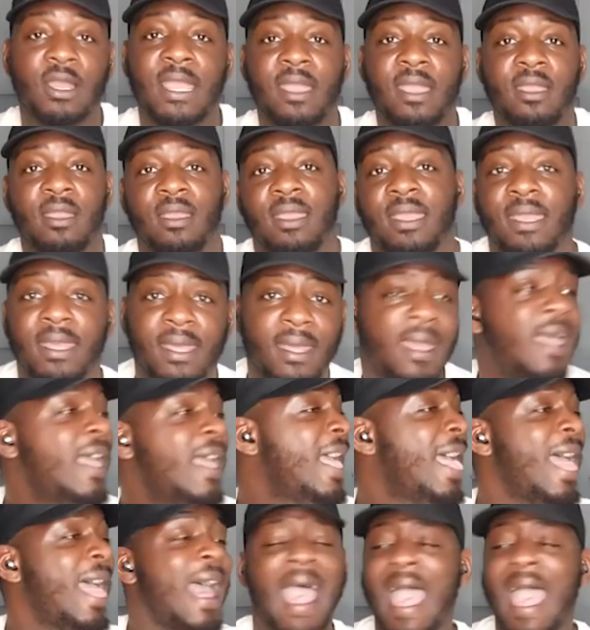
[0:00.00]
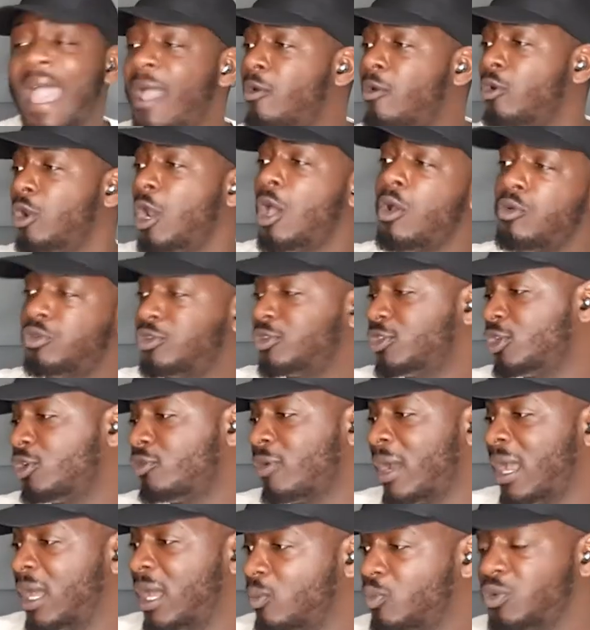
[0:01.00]
out of here. How low to the
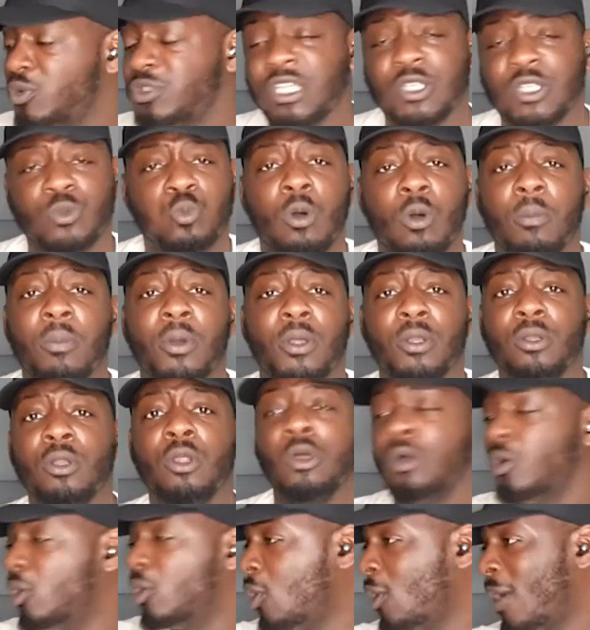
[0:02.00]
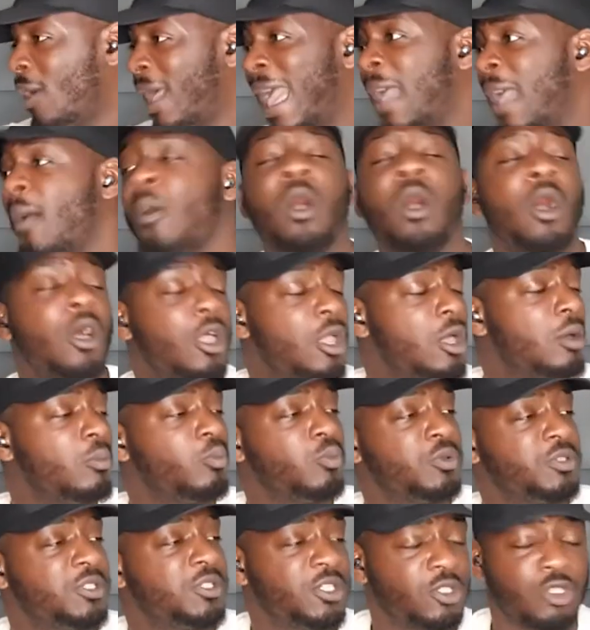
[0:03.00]
ground was this woman, or how high up
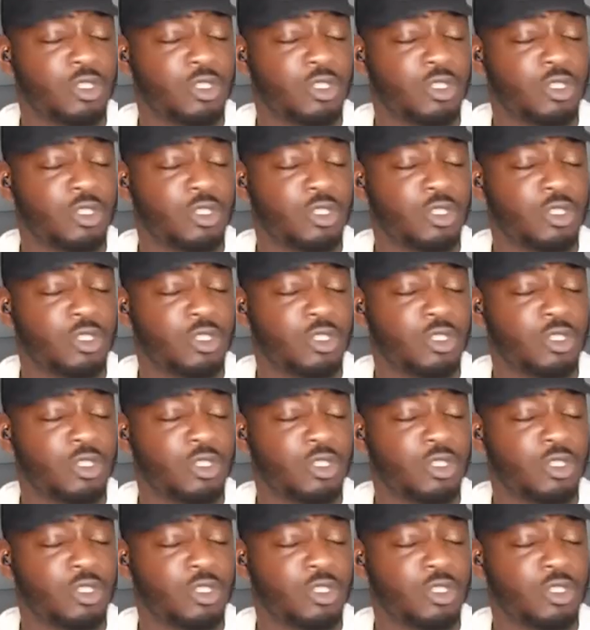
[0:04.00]
was this?